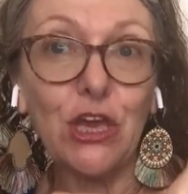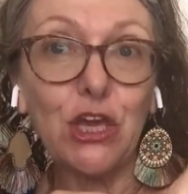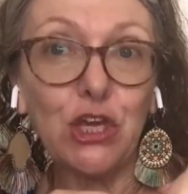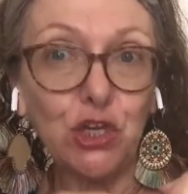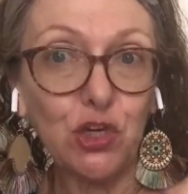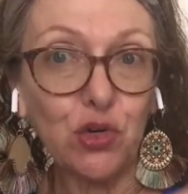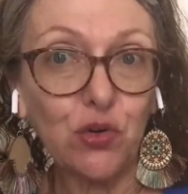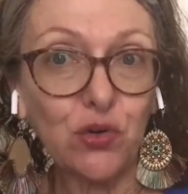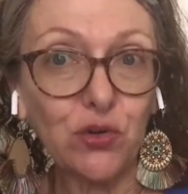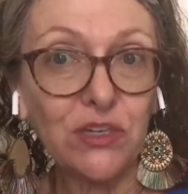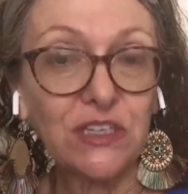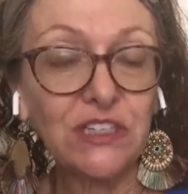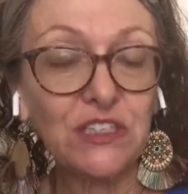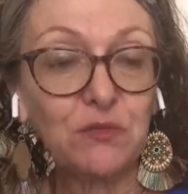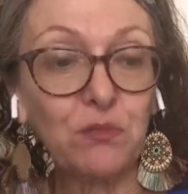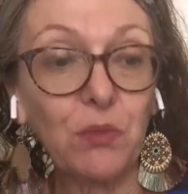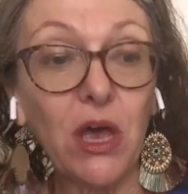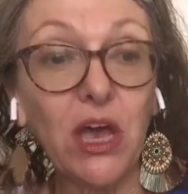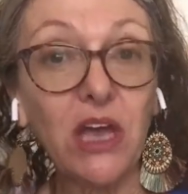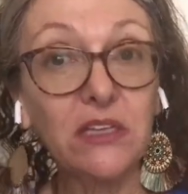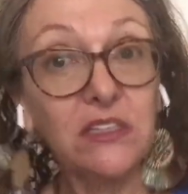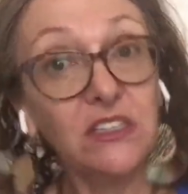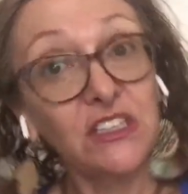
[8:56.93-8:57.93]

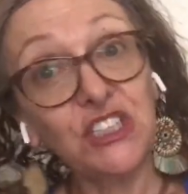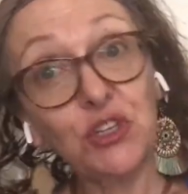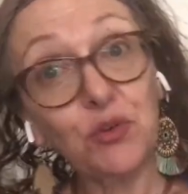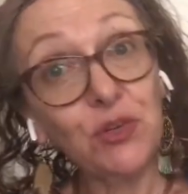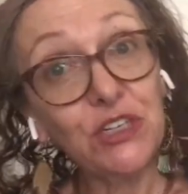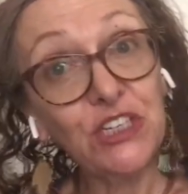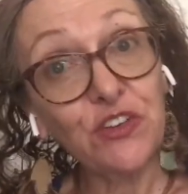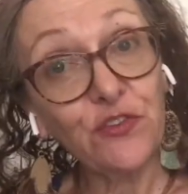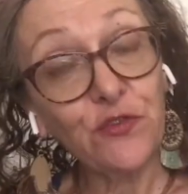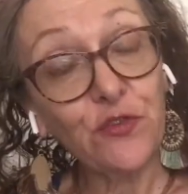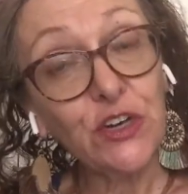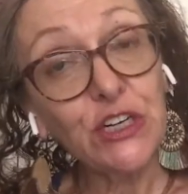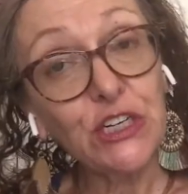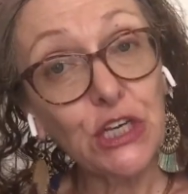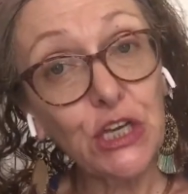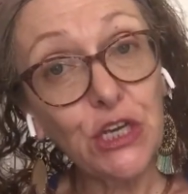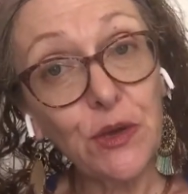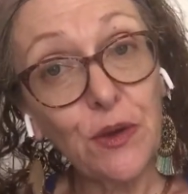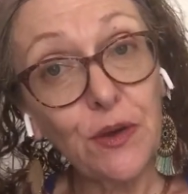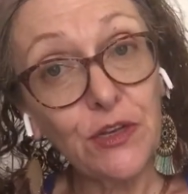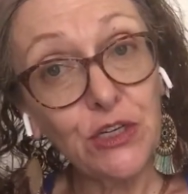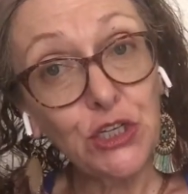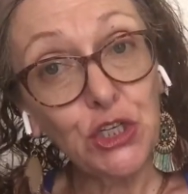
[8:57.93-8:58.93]
corresponds to a different
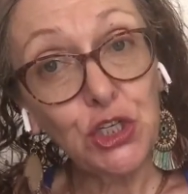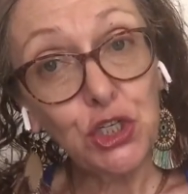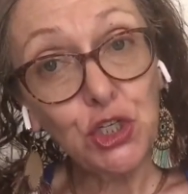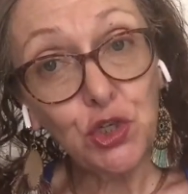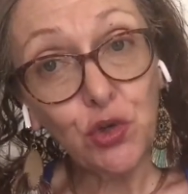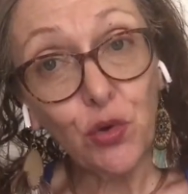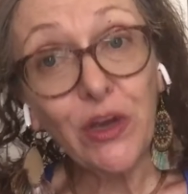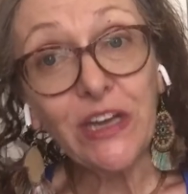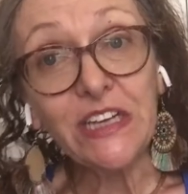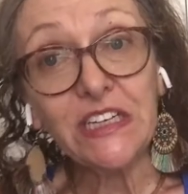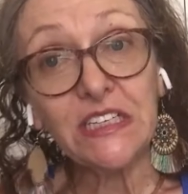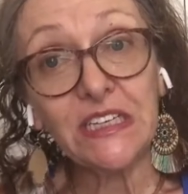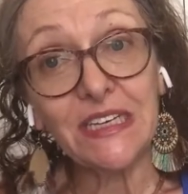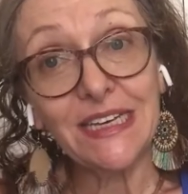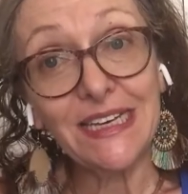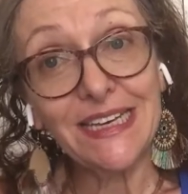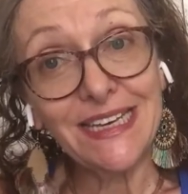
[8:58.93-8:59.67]
joint